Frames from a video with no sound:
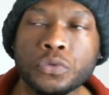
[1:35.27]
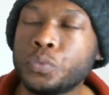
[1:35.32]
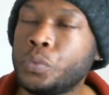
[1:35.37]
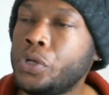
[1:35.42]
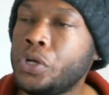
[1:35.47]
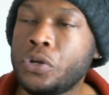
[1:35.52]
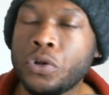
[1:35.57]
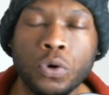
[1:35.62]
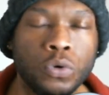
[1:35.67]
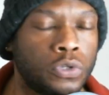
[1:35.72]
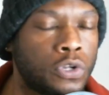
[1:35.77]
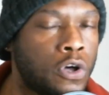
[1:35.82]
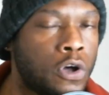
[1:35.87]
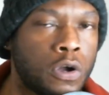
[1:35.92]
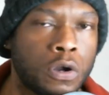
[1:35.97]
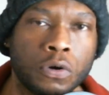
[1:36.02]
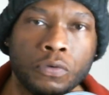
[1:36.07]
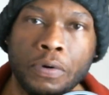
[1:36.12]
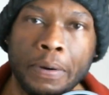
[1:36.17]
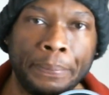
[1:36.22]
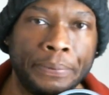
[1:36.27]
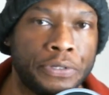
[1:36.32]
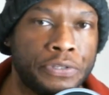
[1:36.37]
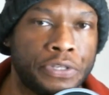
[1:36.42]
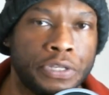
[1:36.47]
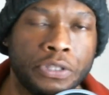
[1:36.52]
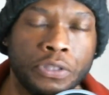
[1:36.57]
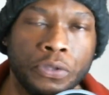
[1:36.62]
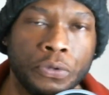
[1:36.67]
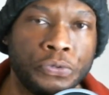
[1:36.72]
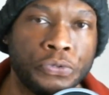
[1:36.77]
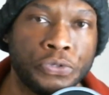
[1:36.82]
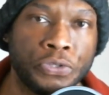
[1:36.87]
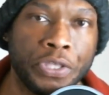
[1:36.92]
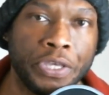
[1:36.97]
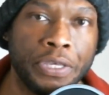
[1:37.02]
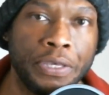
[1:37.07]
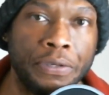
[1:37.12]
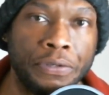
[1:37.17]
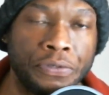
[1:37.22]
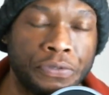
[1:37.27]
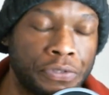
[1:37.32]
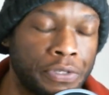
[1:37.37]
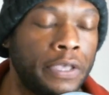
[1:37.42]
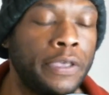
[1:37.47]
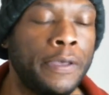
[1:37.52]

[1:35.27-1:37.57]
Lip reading: We no longer represent those things.